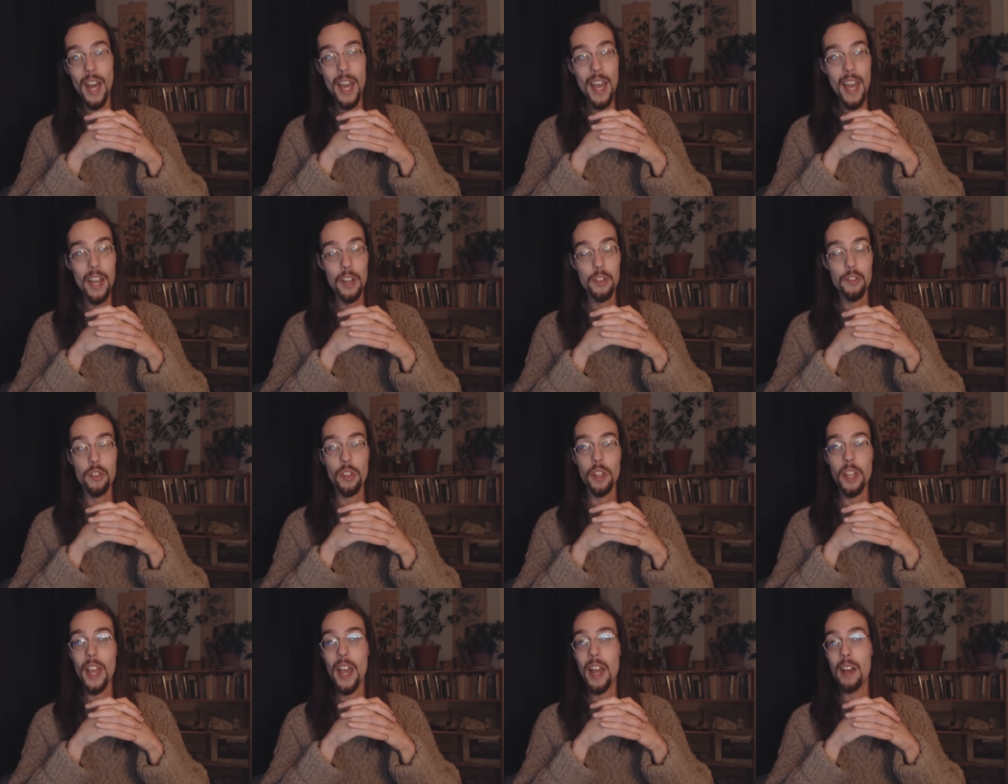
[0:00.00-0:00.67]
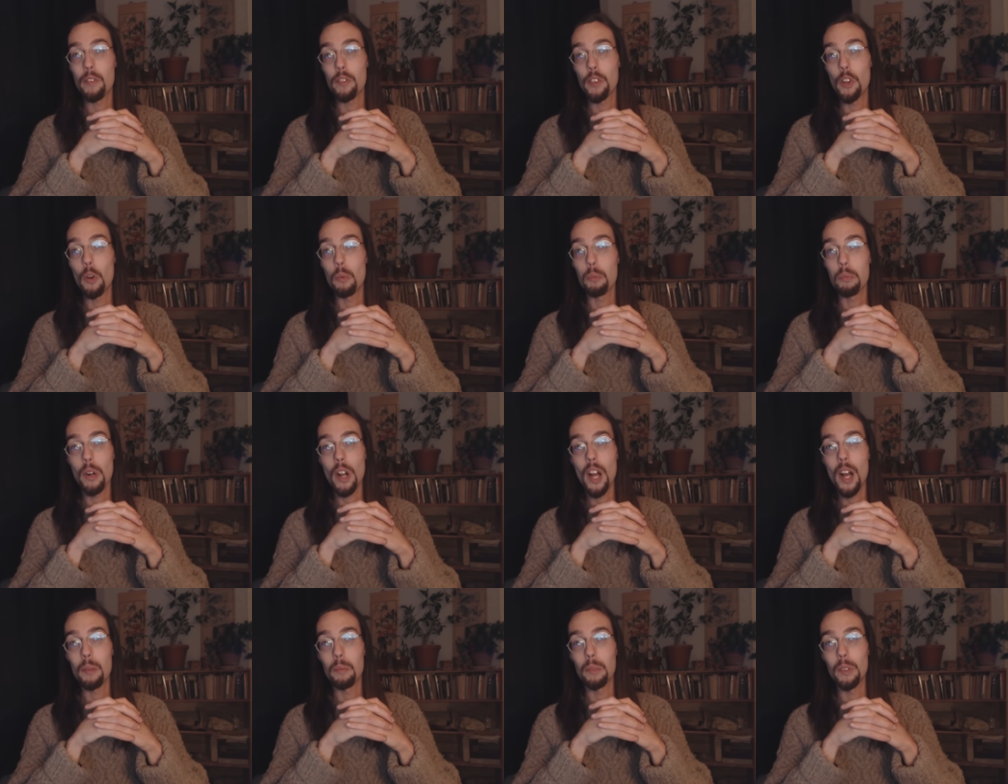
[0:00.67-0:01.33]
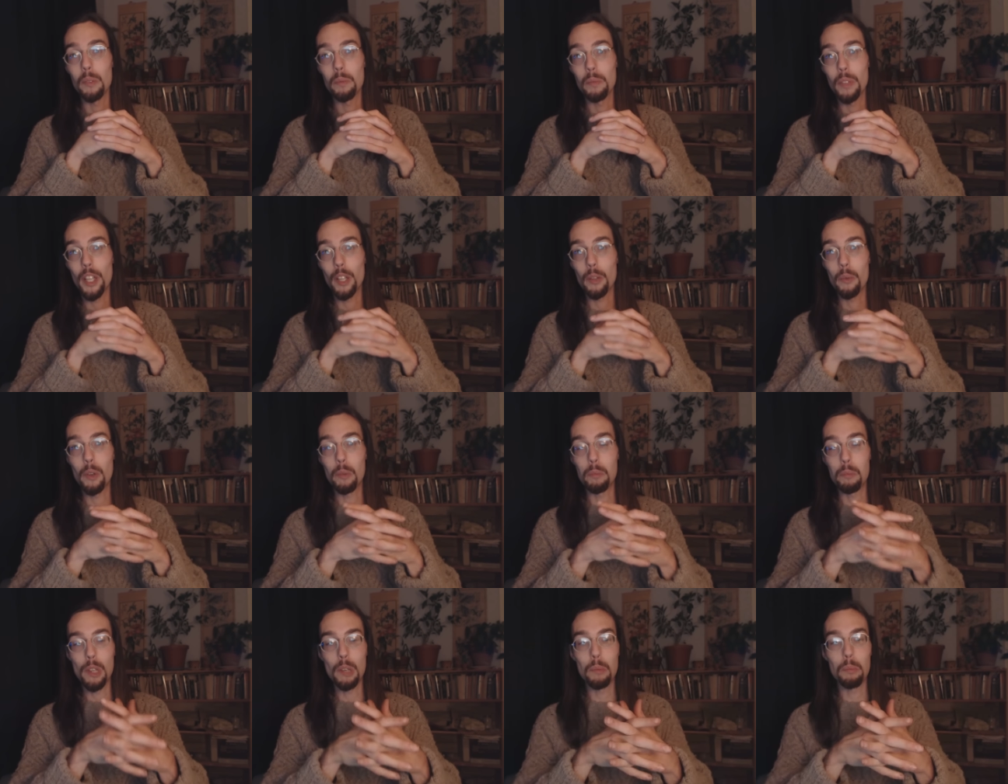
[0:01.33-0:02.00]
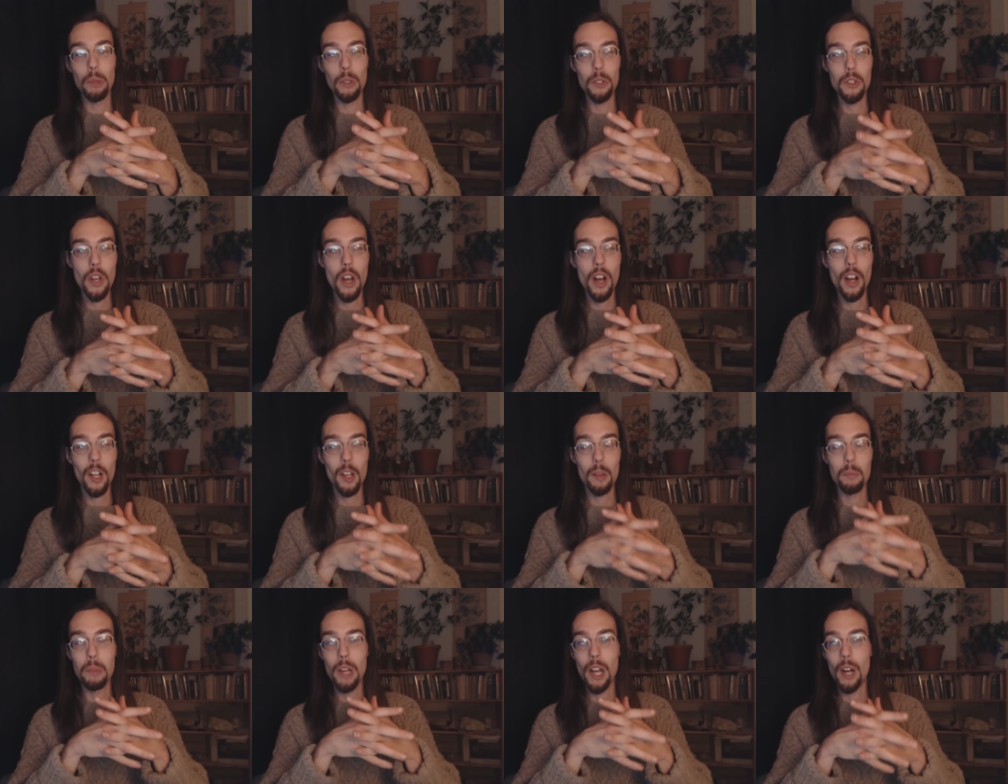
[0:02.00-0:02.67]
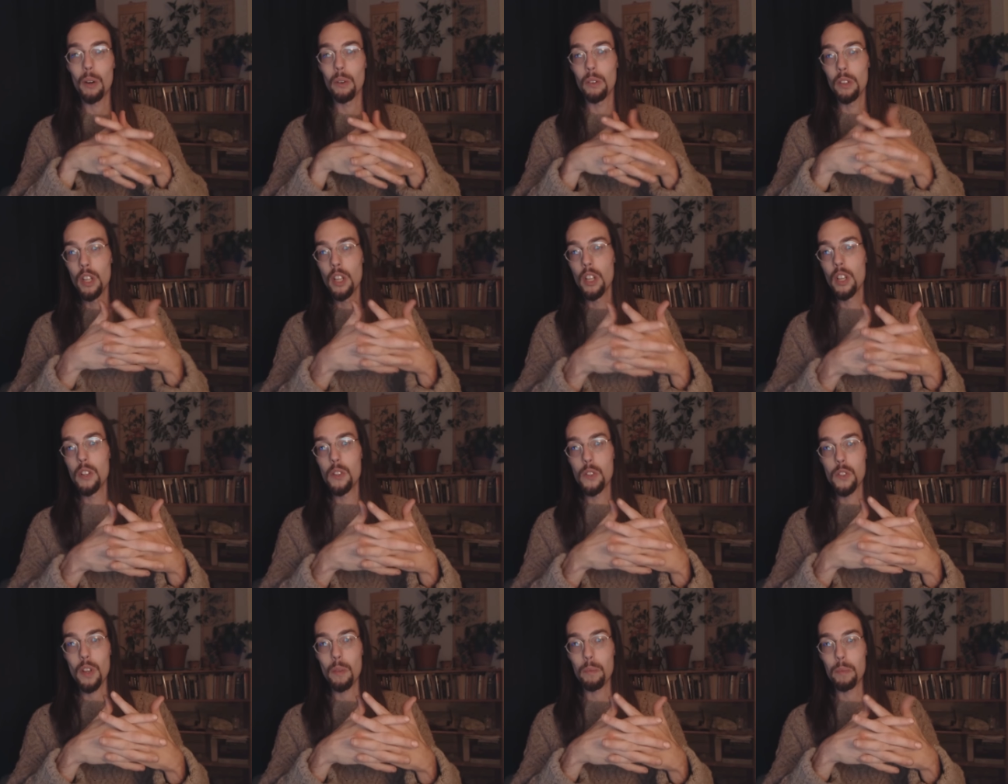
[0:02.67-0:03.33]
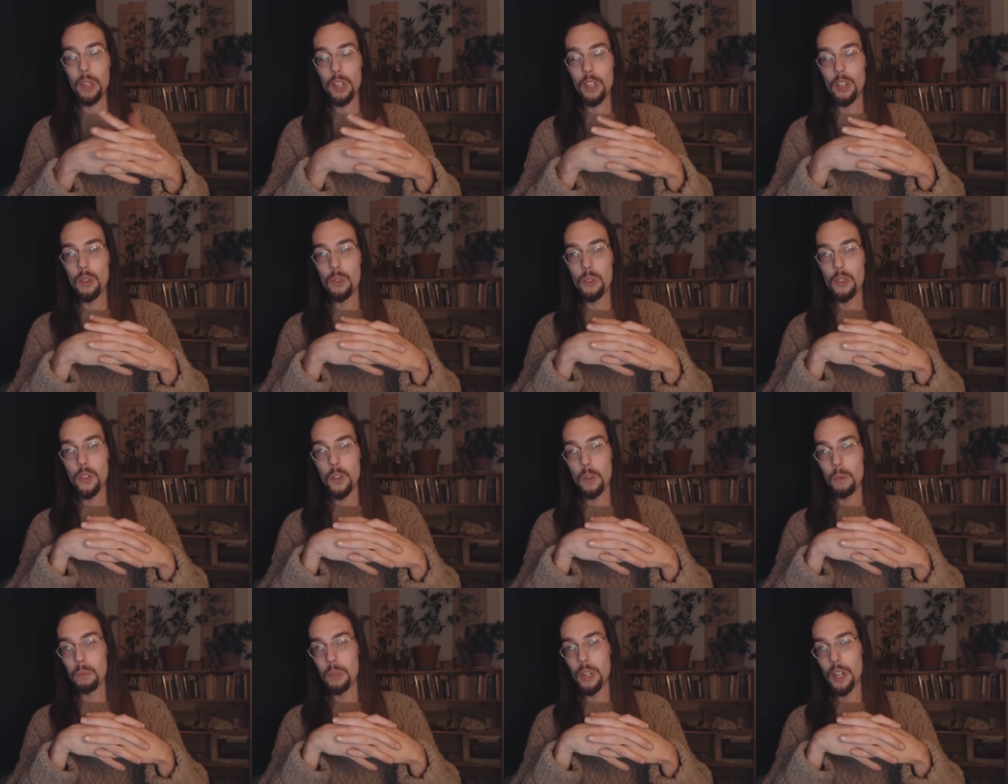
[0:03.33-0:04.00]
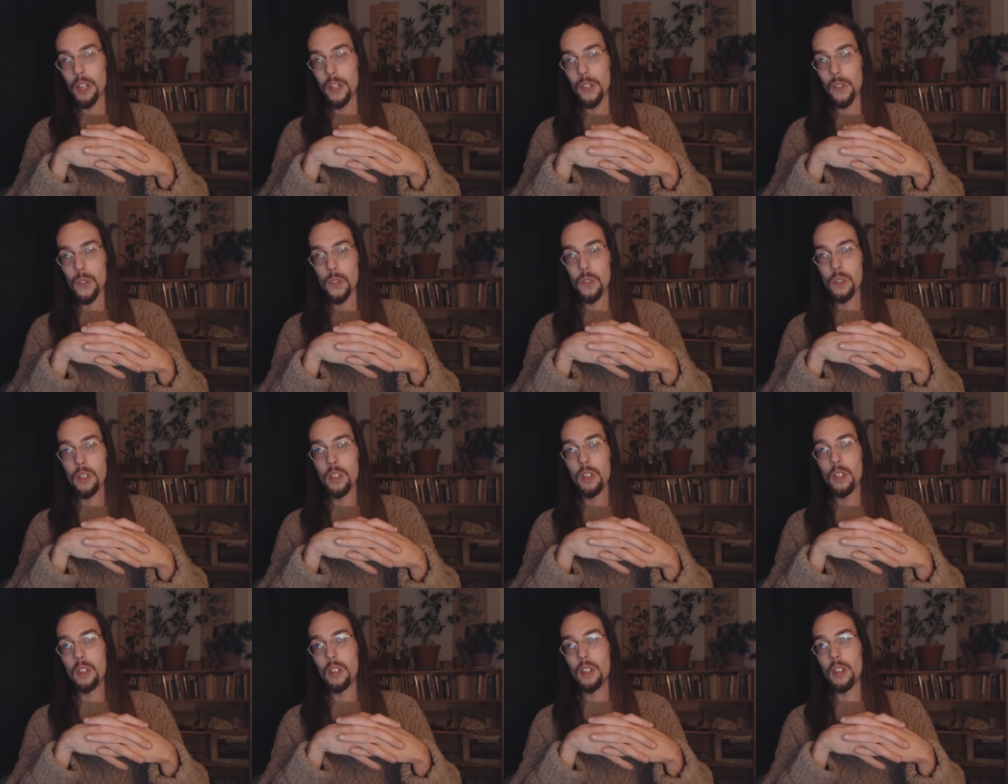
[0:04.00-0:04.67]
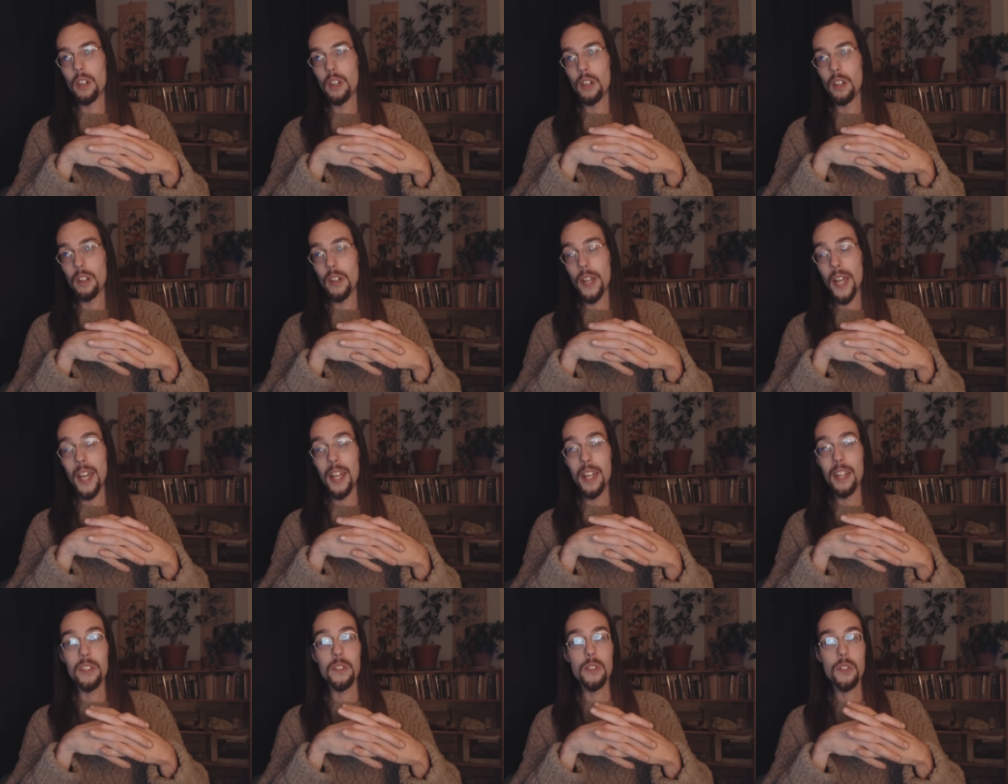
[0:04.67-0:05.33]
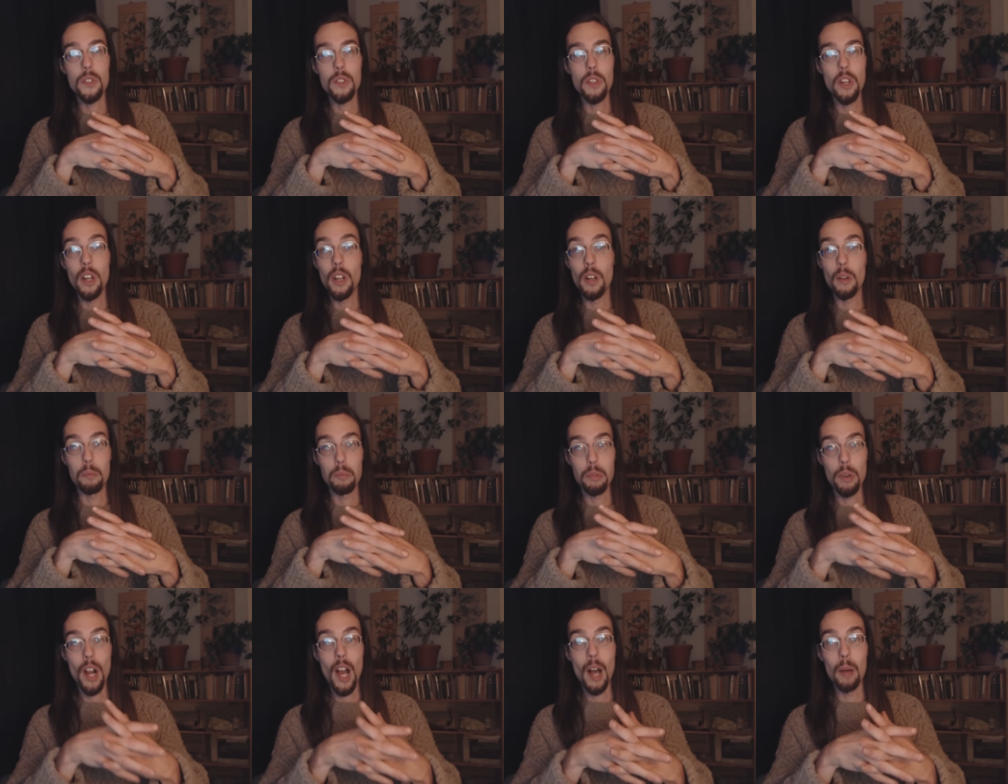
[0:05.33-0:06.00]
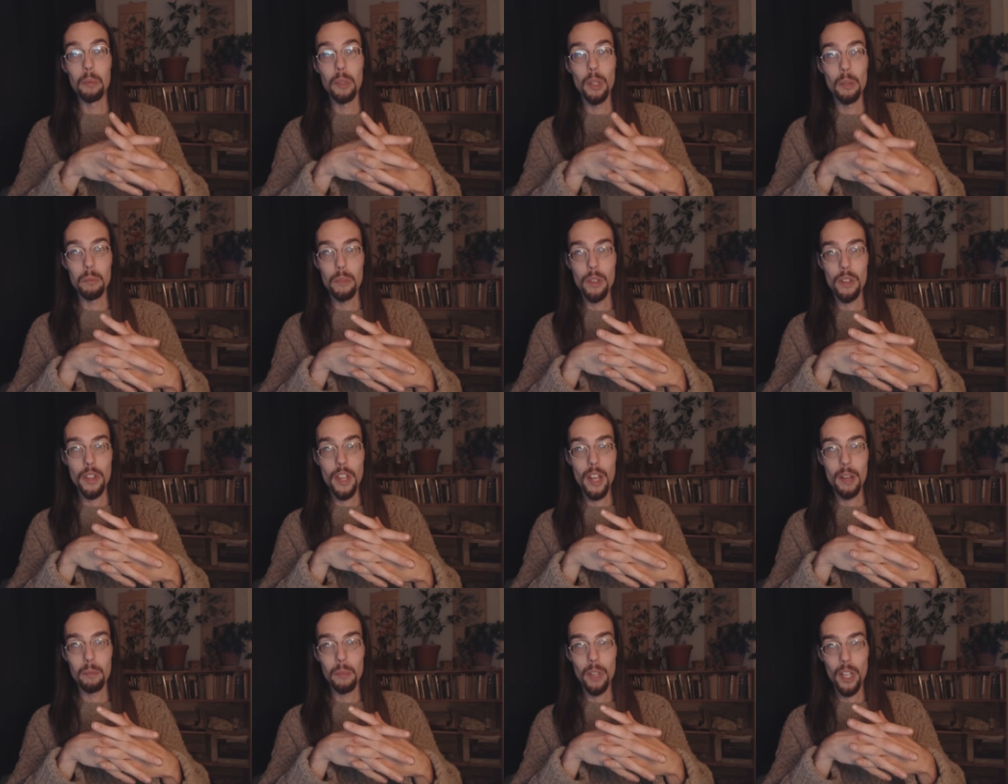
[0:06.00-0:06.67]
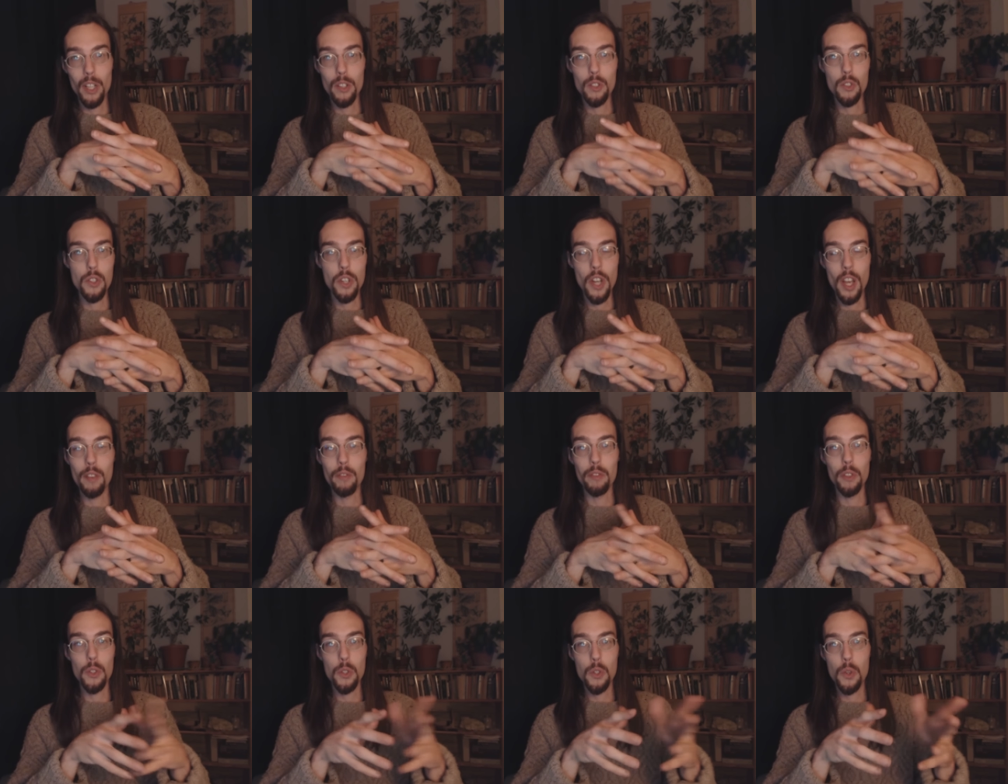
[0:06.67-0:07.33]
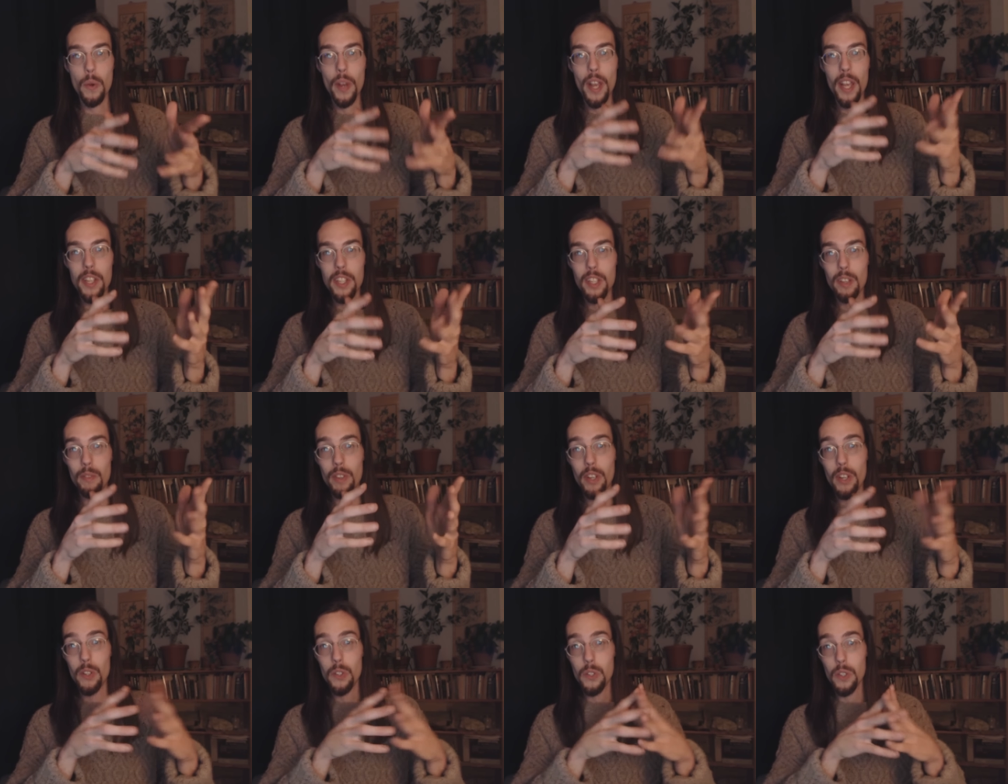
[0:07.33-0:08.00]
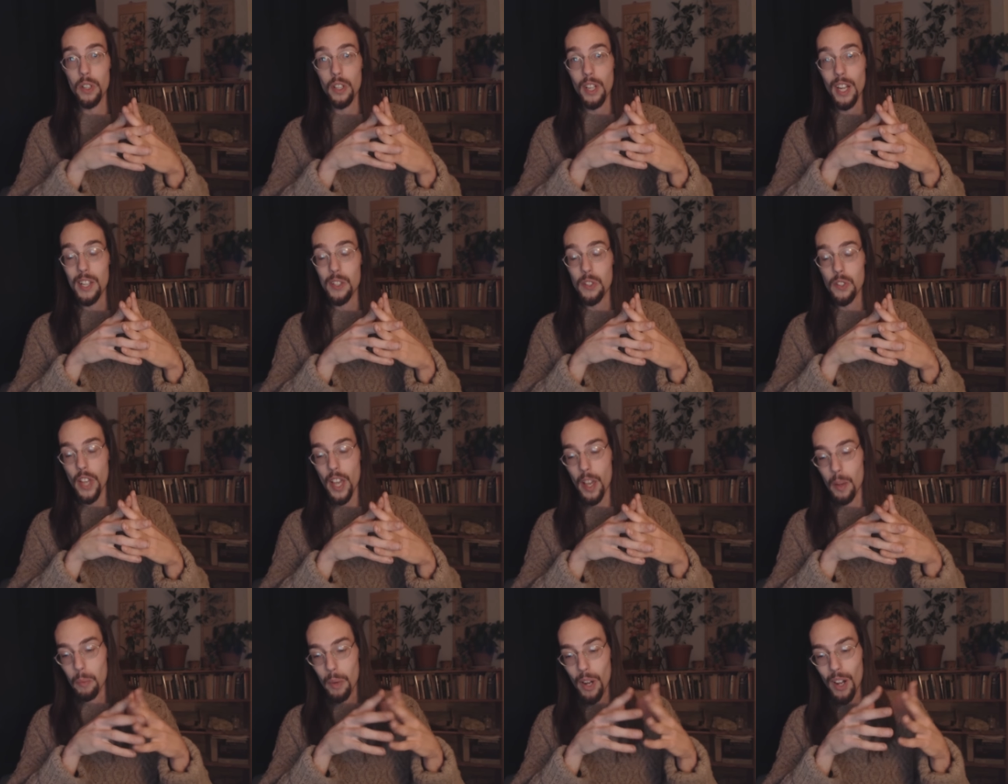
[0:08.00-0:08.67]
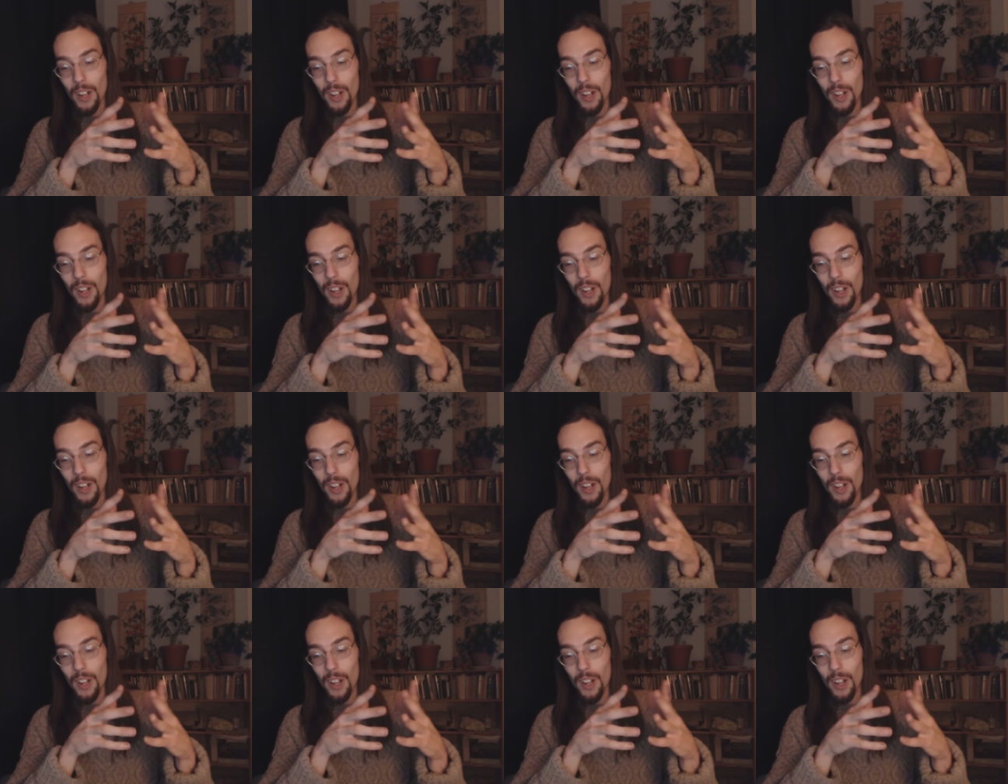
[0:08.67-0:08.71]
I actually have no problem. Like when people talk about something YouTube does uh, and it's a problem to them, like it stifles creativity or something, I say,